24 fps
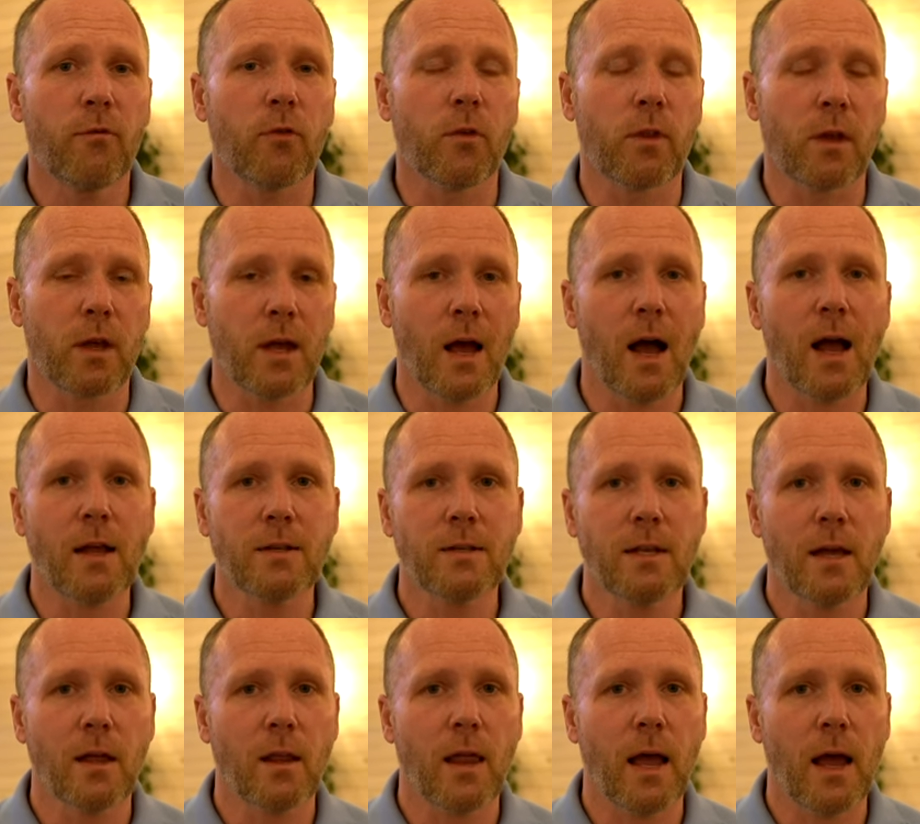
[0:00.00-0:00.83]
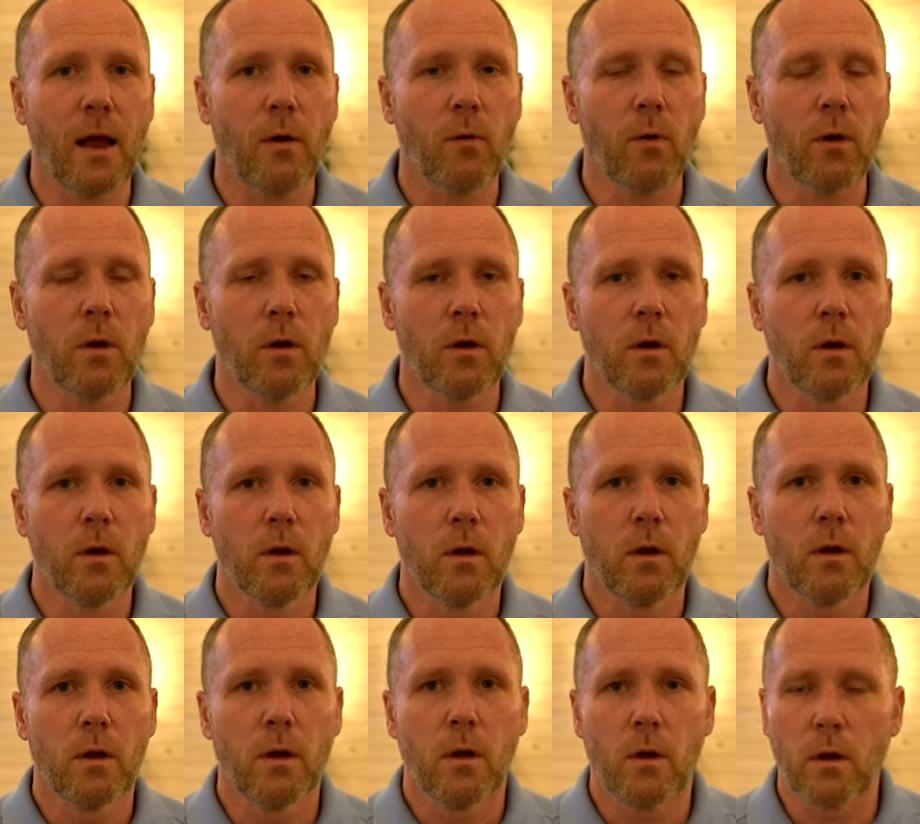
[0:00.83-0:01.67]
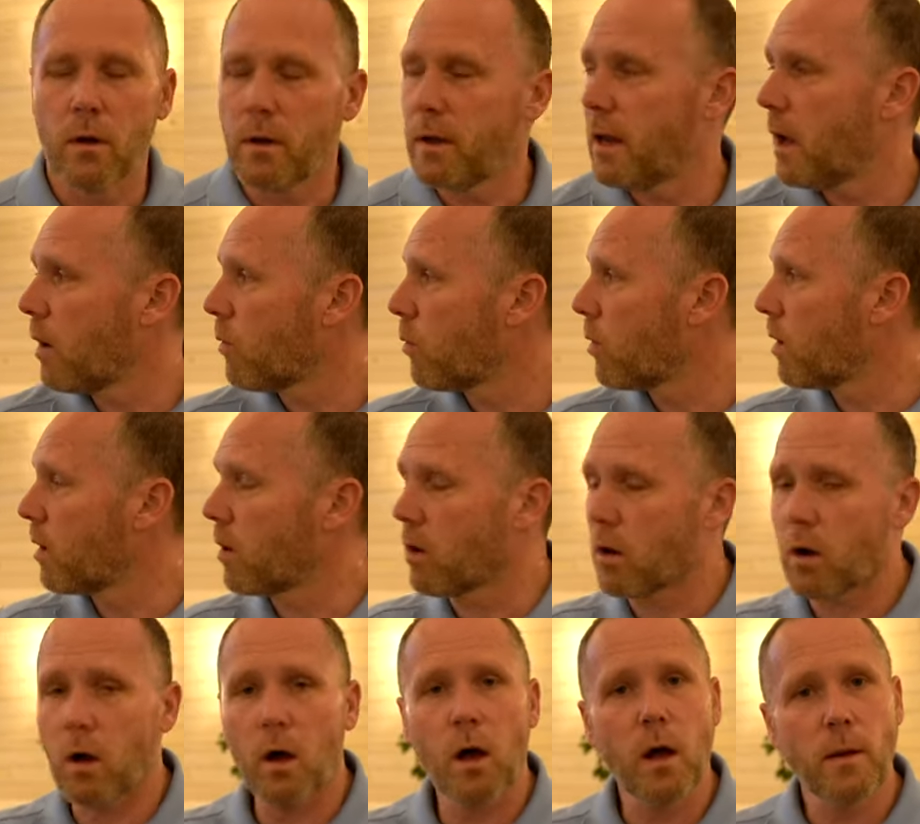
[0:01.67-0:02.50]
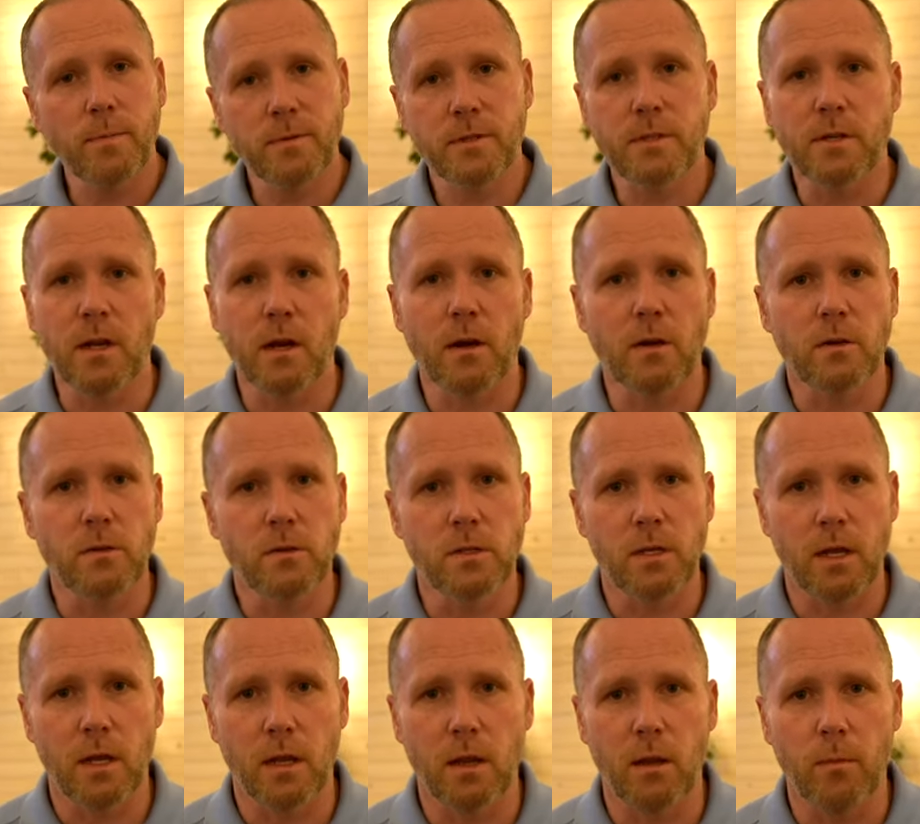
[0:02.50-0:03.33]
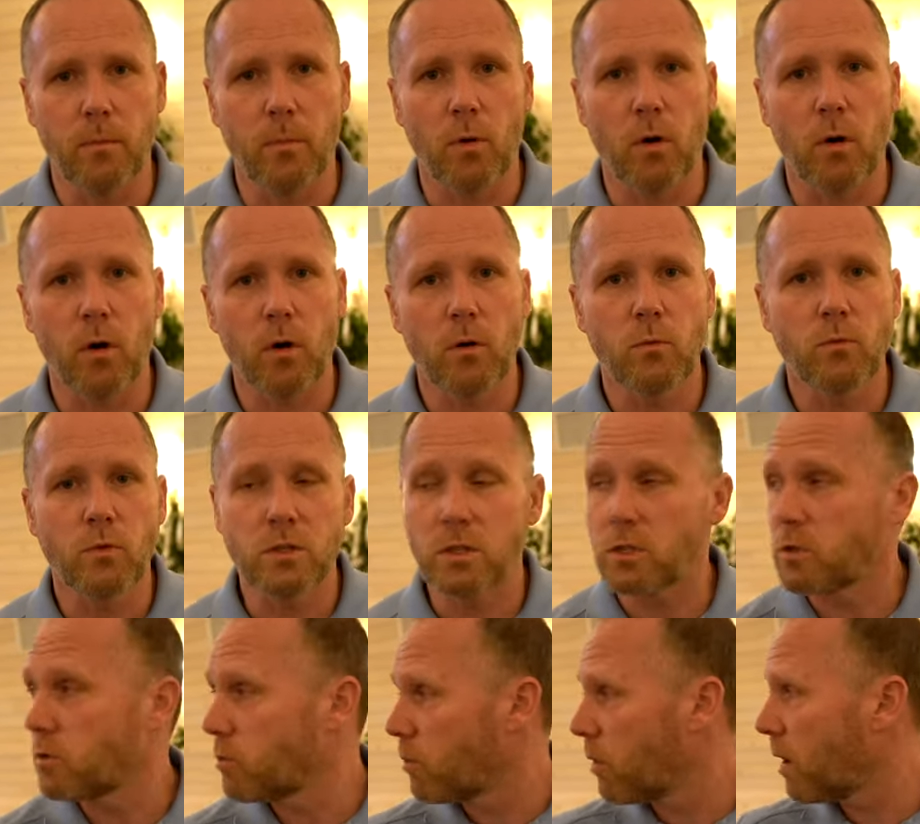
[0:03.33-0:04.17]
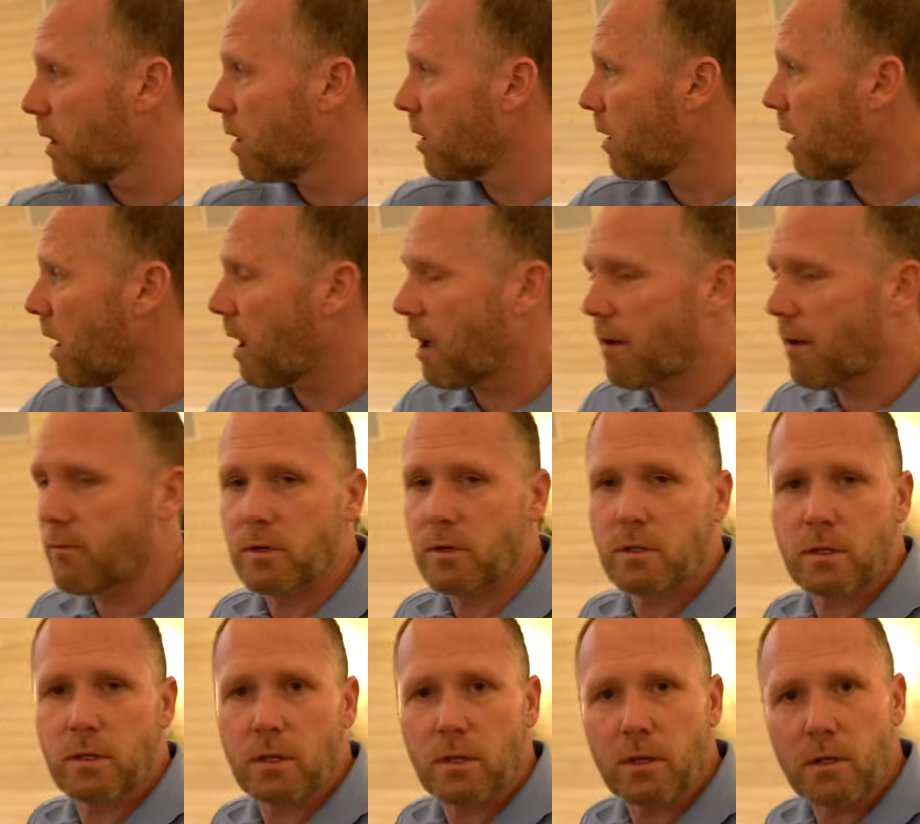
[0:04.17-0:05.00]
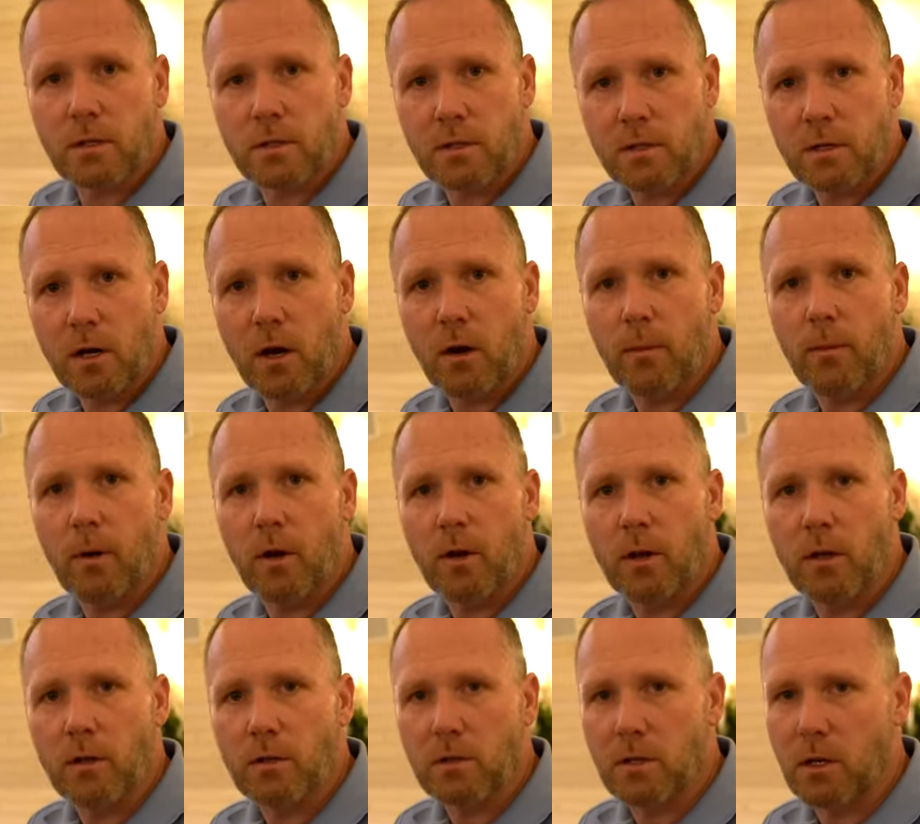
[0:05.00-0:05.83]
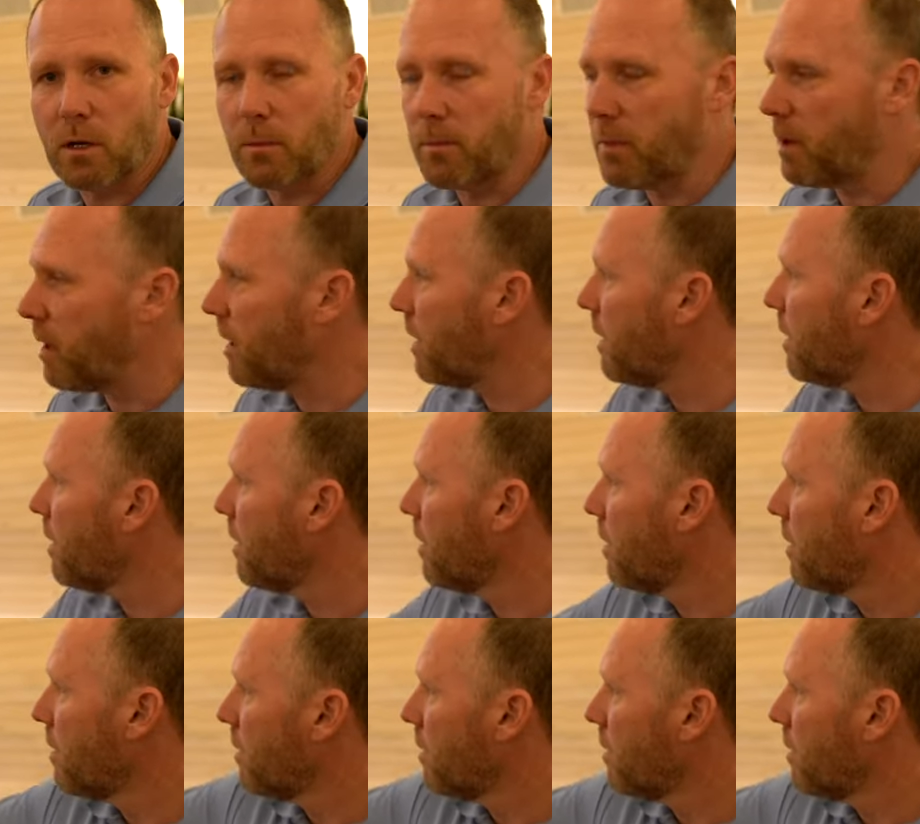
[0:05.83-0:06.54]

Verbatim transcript: for the cocktail hour. Now we're upstairs in the barn, which is where obviously the ceremony is gonna be.